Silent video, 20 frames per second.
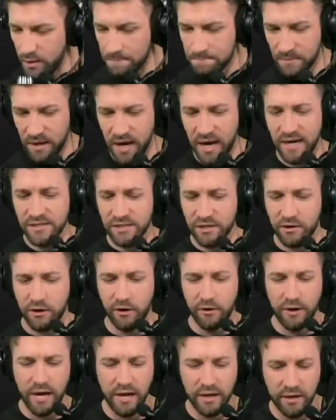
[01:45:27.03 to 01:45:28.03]
Isaac
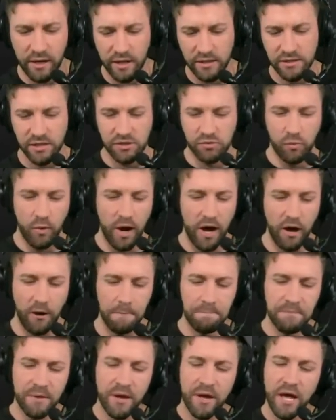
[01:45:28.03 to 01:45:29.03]
Hernandez as well.
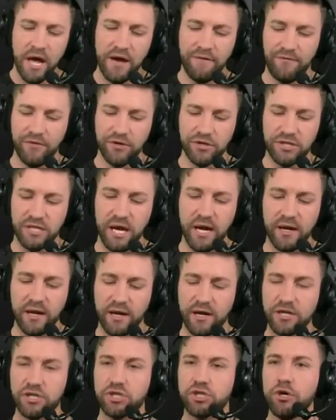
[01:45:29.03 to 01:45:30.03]
If you send
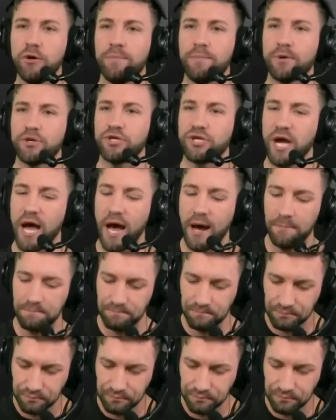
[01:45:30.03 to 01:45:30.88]
in a super chat,